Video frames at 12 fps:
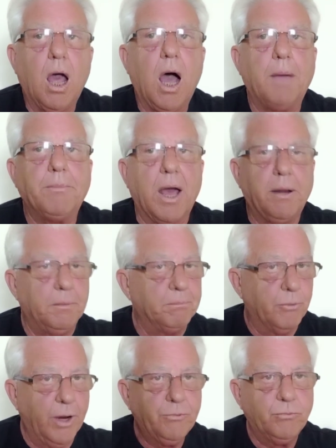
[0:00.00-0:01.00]
I'm not
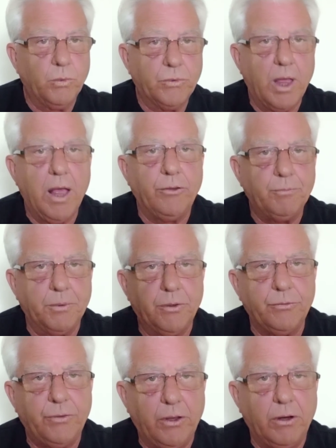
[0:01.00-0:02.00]
impressed with the
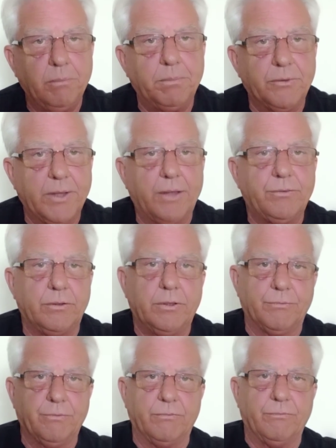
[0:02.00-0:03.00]
hospitals here, but that's a
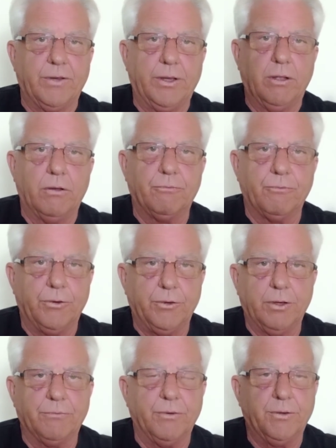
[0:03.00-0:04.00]
different video for a
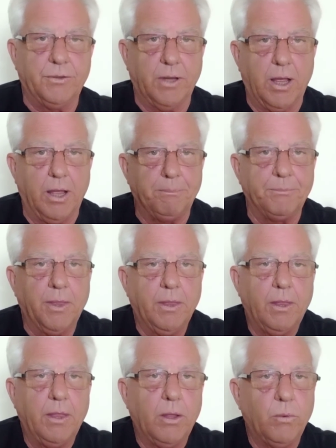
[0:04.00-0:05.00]
different time,
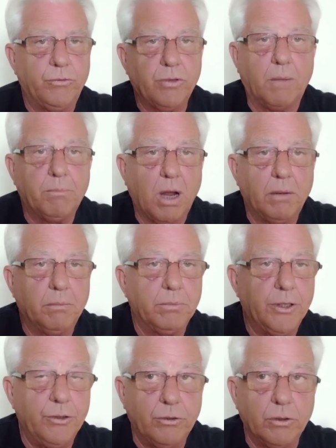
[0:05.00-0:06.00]
which I'll
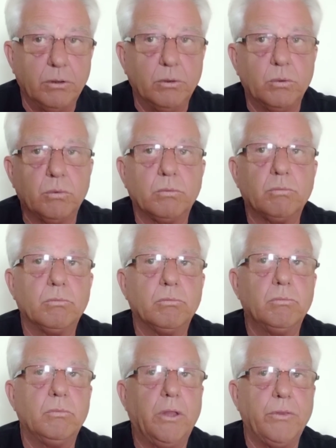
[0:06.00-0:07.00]
probably do
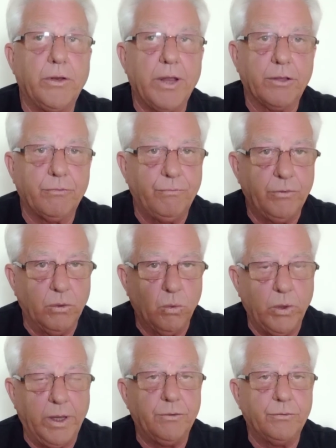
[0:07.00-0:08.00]
in the next few
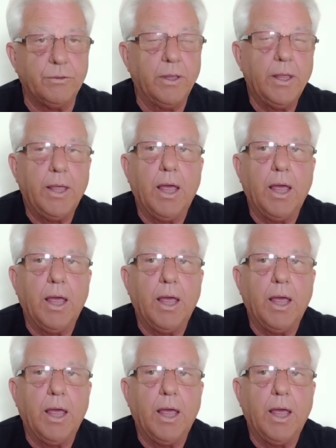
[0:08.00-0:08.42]
weeks.